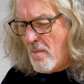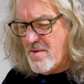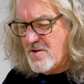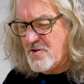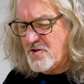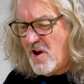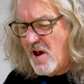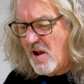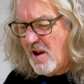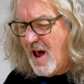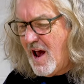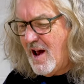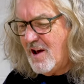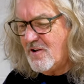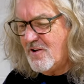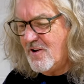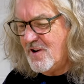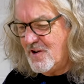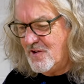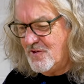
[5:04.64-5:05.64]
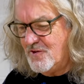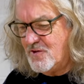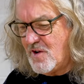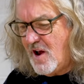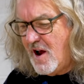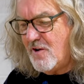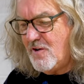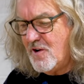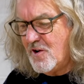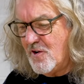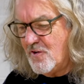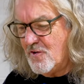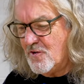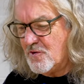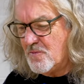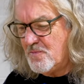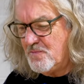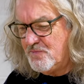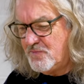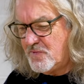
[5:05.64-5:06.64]
Michelle
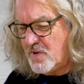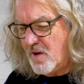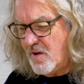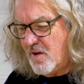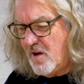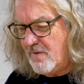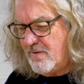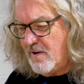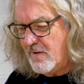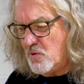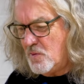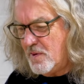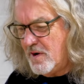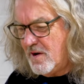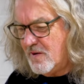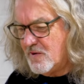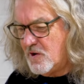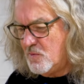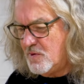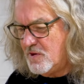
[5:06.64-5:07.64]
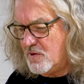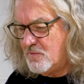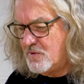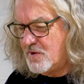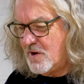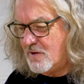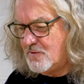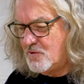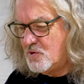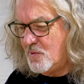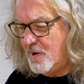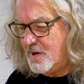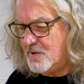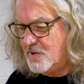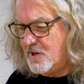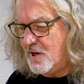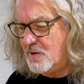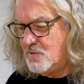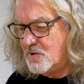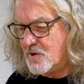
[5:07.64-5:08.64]
Arians. If everyone argued with themselves the way
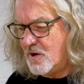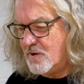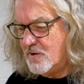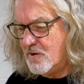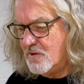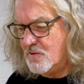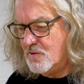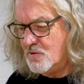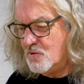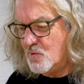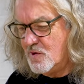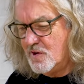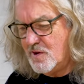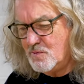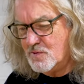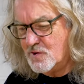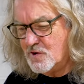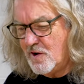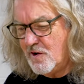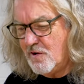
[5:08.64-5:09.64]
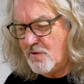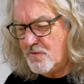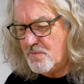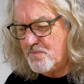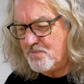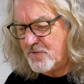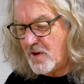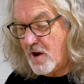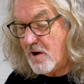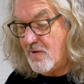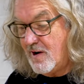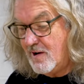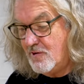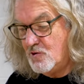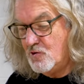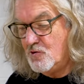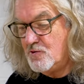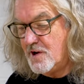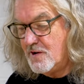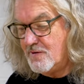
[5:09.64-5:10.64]
James argues with himself
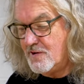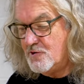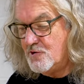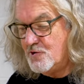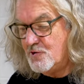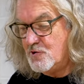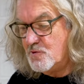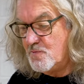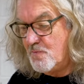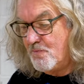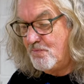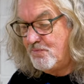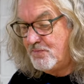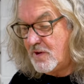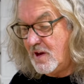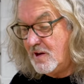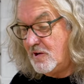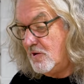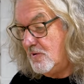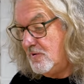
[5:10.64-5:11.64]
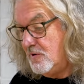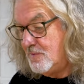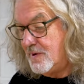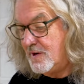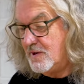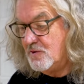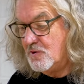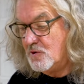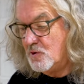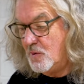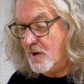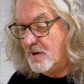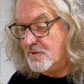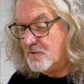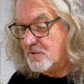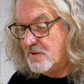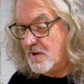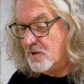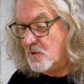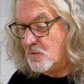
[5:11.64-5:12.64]
around all their issues, including political
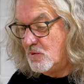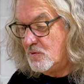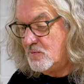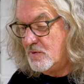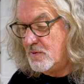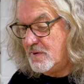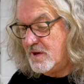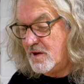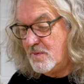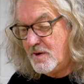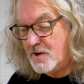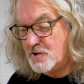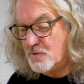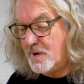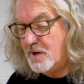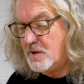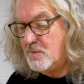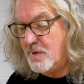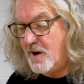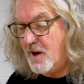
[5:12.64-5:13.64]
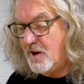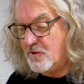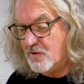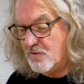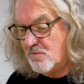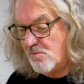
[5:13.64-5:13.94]
ones, then the world would be a much better place.